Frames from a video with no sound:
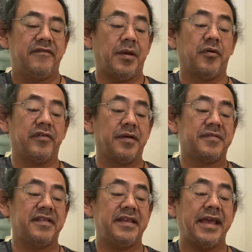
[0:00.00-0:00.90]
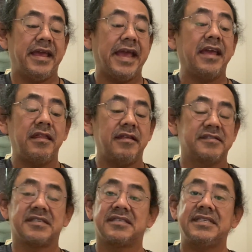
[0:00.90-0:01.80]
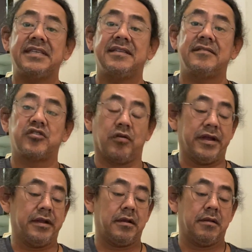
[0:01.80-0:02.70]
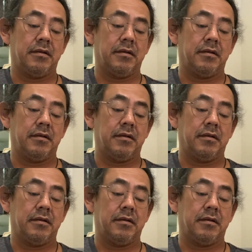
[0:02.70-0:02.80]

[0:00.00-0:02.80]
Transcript: I move it up to the 8th, it's a C Dorian.